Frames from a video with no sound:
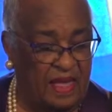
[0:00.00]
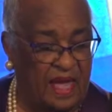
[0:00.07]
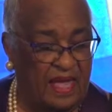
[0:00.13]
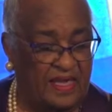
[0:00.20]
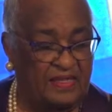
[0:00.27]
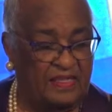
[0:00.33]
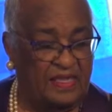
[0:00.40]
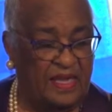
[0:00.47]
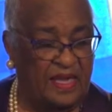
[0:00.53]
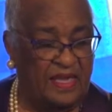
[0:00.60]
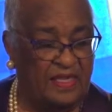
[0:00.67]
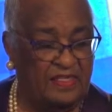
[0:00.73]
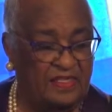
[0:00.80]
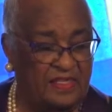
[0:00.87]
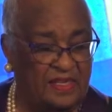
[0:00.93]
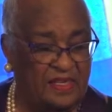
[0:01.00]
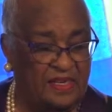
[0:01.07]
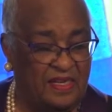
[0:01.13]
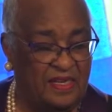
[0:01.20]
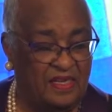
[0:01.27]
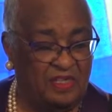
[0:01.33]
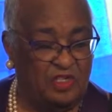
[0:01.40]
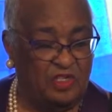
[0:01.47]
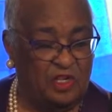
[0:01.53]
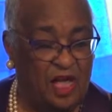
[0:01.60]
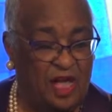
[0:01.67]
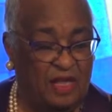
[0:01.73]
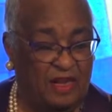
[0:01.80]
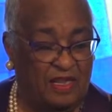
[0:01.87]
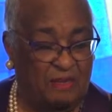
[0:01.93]
I taste it in a
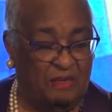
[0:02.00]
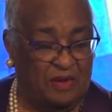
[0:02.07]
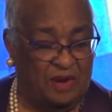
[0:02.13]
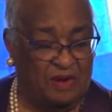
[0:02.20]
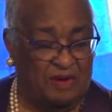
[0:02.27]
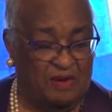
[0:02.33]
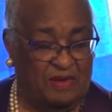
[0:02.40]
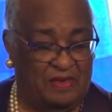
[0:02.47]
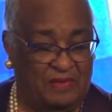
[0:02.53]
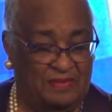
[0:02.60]
chocolate bar.